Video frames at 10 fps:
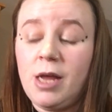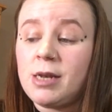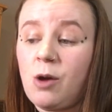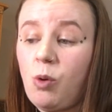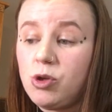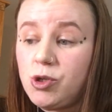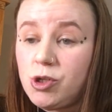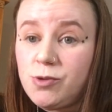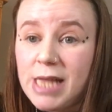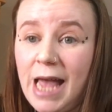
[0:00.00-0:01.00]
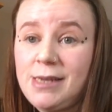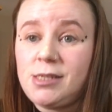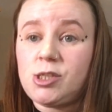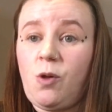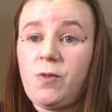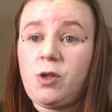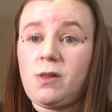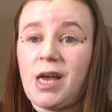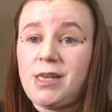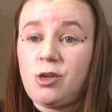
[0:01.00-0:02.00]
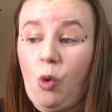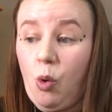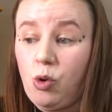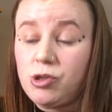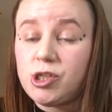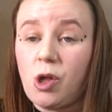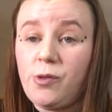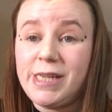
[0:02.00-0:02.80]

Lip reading: Now, you can use any salt that you like, and all salt